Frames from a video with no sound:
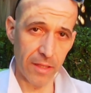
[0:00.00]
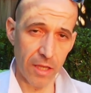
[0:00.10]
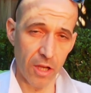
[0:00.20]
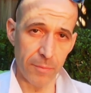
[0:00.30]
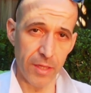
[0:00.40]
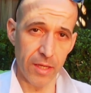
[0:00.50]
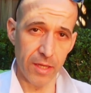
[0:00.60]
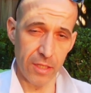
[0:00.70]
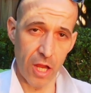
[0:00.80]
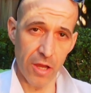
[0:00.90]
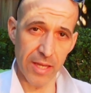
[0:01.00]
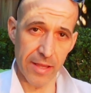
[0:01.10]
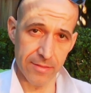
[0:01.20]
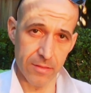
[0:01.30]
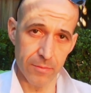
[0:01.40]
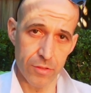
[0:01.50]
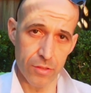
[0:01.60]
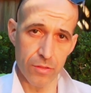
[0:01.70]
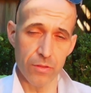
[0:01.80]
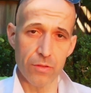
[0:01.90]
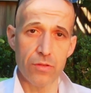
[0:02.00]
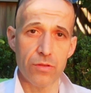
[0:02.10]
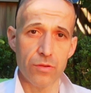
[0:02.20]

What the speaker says: They got me accustomed to